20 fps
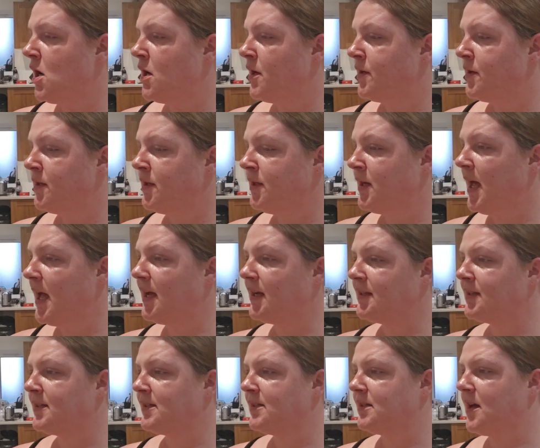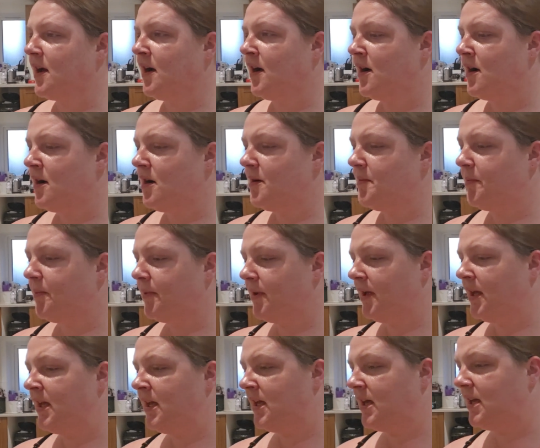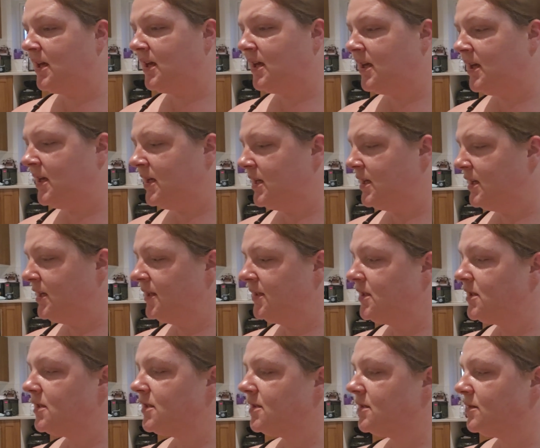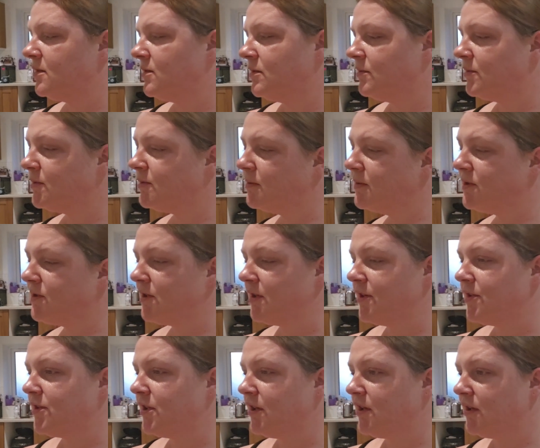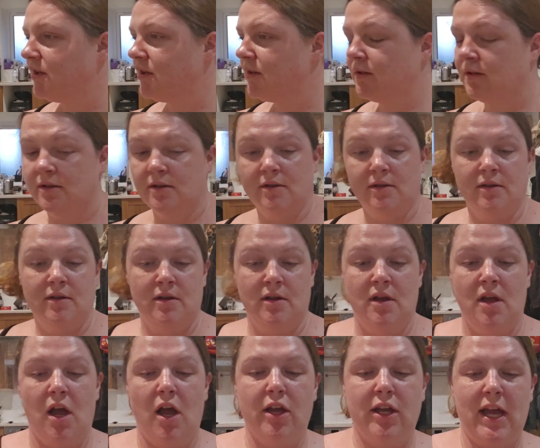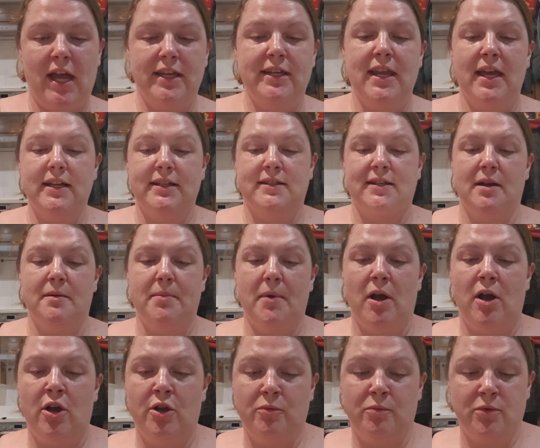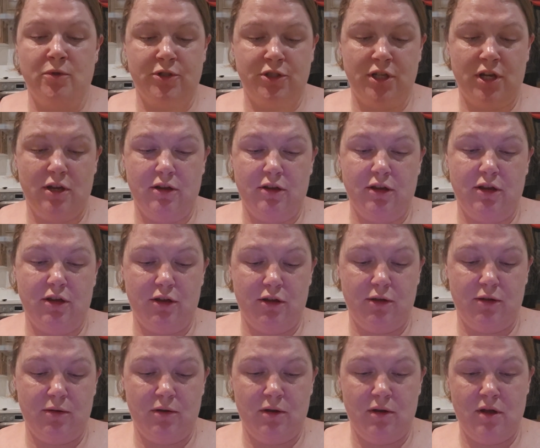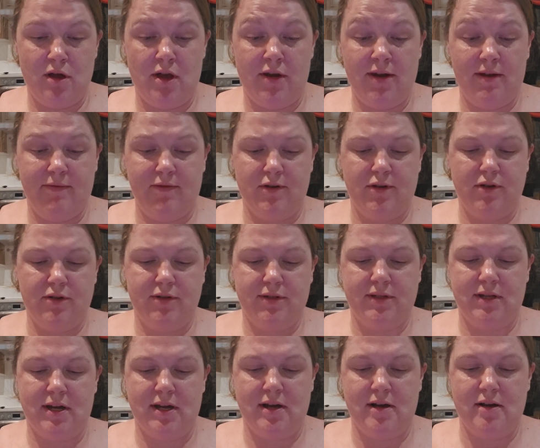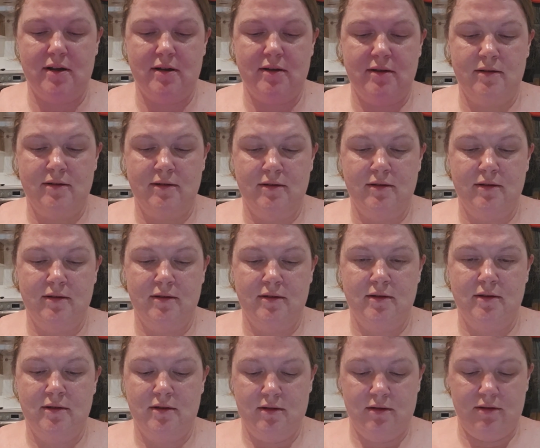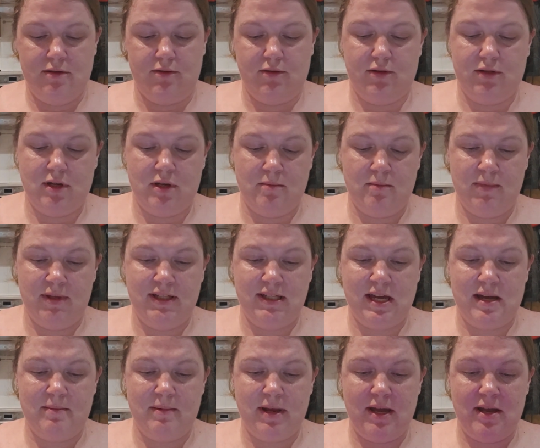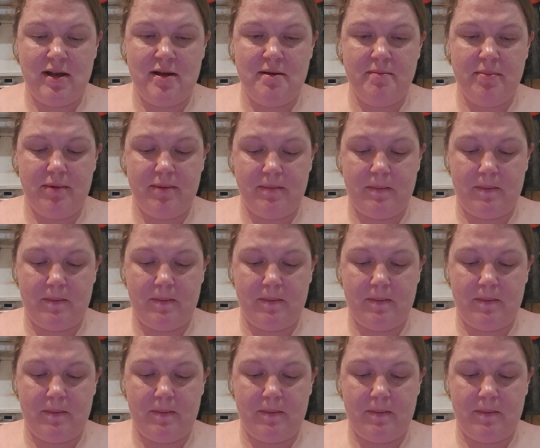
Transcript: Next up is... which one should I do? Okay, next up I will show you another new start. Let's just open the tablet up.